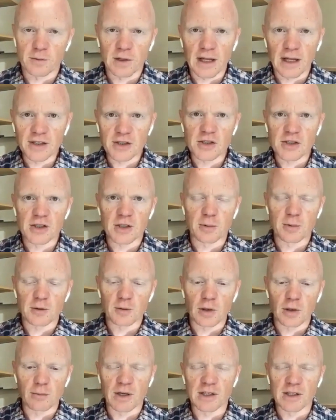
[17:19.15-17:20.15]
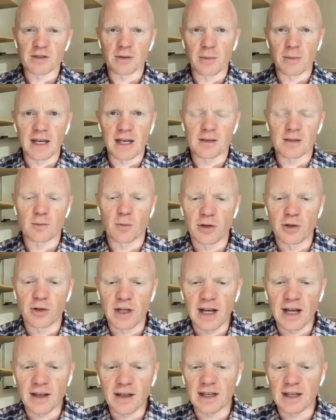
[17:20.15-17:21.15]
relationship between muscle mass and
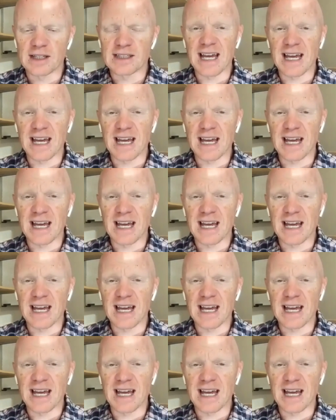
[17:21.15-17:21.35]
mortality,